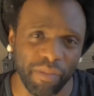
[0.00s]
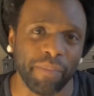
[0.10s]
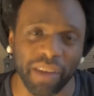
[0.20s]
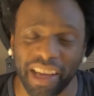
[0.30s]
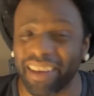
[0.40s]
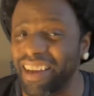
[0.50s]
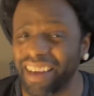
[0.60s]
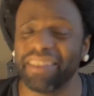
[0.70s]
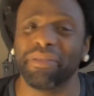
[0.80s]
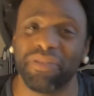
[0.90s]
I meant by
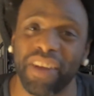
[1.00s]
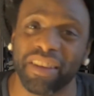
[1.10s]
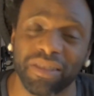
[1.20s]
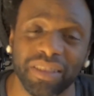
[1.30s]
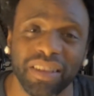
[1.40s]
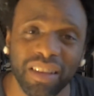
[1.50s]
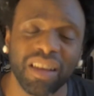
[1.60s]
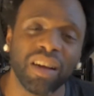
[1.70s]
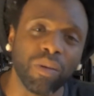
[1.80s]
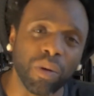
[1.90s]
kind of failed.
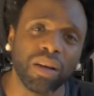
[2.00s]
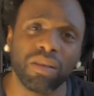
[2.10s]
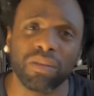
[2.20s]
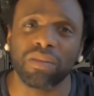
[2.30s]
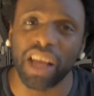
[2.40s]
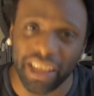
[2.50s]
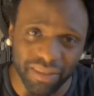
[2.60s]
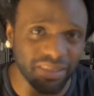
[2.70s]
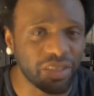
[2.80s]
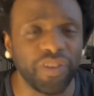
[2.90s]
Well, uh,
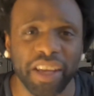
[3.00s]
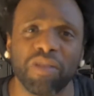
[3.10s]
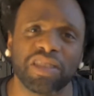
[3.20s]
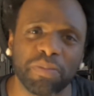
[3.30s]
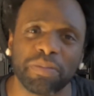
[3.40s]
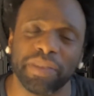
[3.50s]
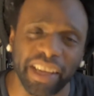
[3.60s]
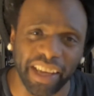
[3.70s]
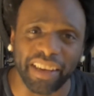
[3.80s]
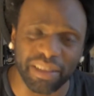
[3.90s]
this video is supposed to be
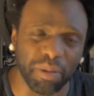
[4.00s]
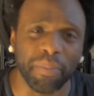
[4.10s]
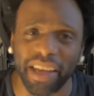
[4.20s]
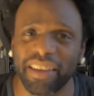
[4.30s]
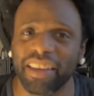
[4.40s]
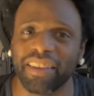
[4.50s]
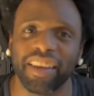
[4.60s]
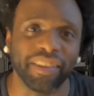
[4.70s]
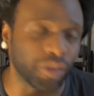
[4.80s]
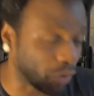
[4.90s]
dedicated to me making
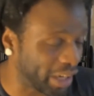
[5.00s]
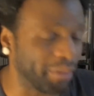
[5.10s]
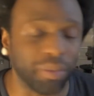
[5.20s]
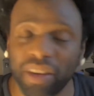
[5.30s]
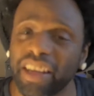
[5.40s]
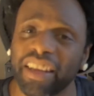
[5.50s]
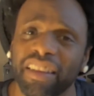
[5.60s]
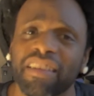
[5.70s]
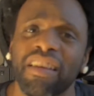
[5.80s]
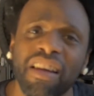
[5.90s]
and three D
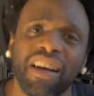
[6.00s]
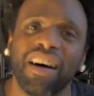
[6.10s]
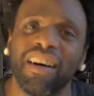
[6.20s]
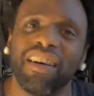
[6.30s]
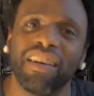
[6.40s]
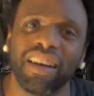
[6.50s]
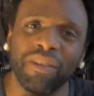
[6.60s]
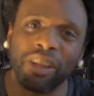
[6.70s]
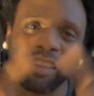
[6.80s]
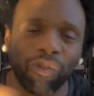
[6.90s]
printing uh,
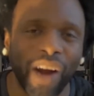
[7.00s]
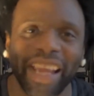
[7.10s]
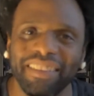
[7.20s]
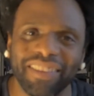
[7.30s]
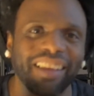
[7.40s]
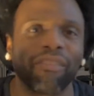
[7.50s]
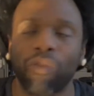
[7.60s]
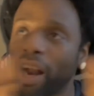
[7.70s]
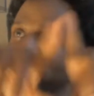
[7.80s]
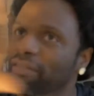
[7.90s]
a right, uh,
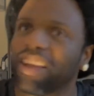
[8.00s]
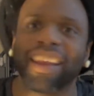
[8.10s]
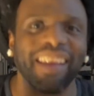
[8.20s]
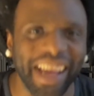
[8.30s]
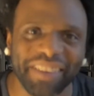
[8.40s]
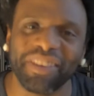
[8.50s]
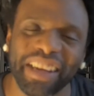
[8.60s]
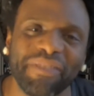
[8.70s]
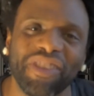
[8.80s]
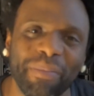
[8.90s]
right, a light
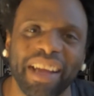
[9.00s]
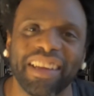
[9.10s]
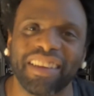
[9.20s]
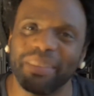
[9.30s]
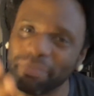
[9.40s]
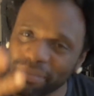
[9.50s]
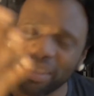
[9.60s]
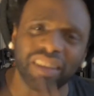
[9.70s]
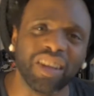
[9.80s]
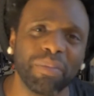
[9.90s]
ring for my uh,
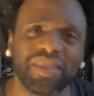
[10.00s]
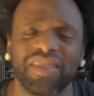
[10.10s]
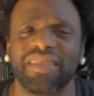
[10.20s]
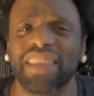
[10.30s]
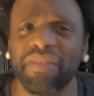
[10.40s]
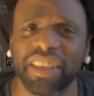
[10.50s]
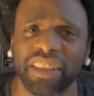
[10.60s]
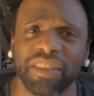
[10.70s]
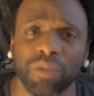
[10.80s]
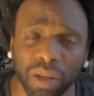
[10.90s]
Lumix G seven
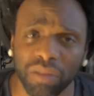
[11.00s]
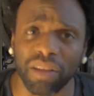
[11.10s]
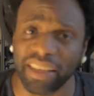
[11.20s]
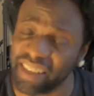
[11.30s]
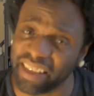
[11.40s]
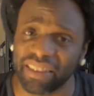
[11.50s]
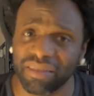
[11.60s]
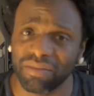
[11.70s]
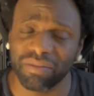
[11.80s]
here. Well, I did it.